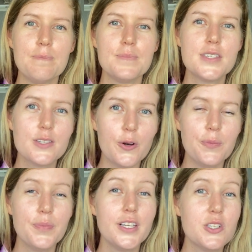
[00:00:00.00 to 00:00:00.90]
So
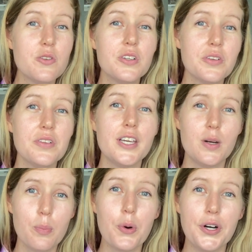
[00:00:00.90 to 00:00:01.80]
it's really
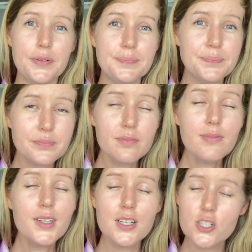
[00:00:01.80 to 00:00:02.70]
important.
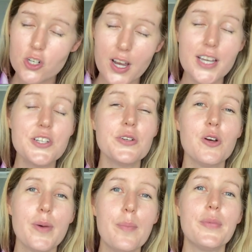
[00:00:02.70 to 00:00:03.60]
Try to
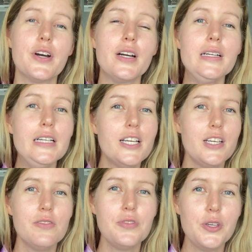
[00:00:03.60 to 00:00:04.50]
remember,
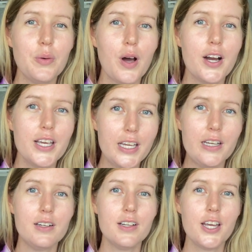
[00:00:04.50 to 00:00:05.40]
if you are in
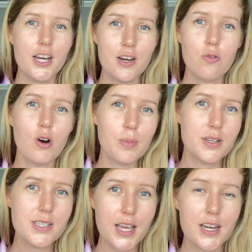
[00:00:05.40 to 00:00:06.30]
an informal
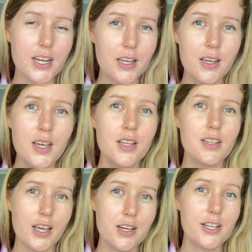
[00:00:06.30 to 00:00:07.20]
setting,
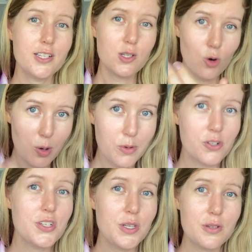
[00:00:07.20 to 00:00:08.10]
then it's
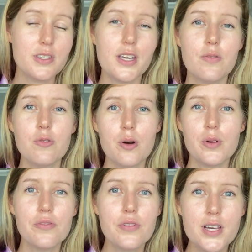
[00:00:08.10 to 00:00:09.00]
normal to use the
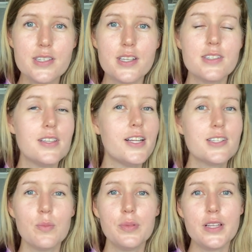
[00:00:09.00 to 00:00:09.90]
informal phrases, and that's
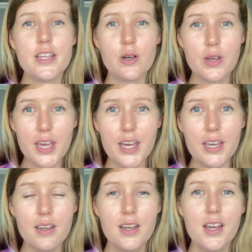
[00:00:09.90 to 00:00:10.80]
completely
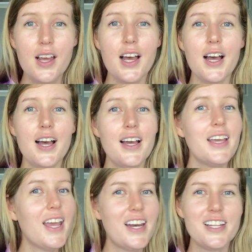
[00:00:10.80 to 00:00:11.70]
okay.
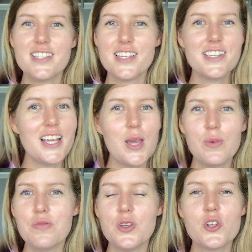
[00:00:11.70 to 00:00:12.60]
Again, it's the same
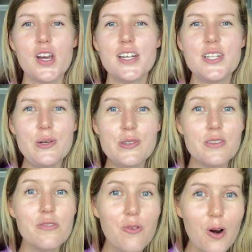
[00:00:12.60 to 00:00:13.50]
if you try to use the
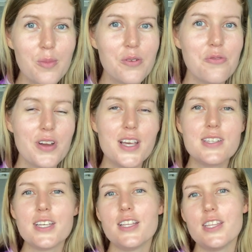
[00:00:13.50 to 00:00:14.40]
formal phrase
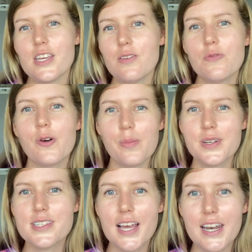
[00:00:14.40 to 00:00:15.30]
in the informal
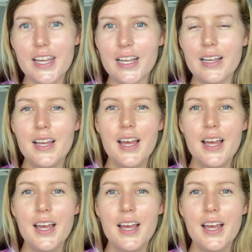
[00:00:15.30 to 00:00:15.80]
setting.